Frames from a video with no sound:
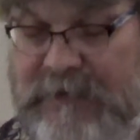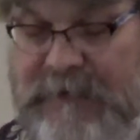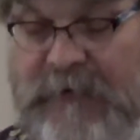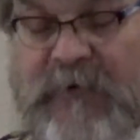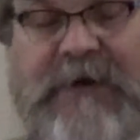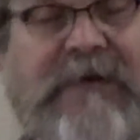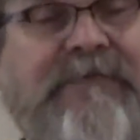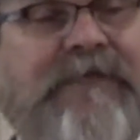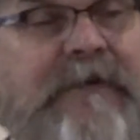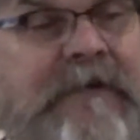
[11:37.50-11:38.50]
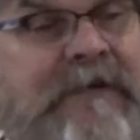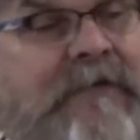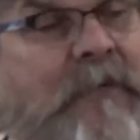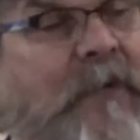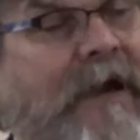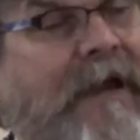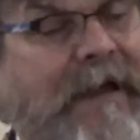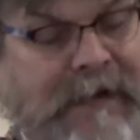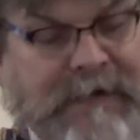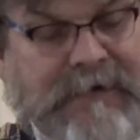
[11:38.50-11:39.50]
But what if there is a way?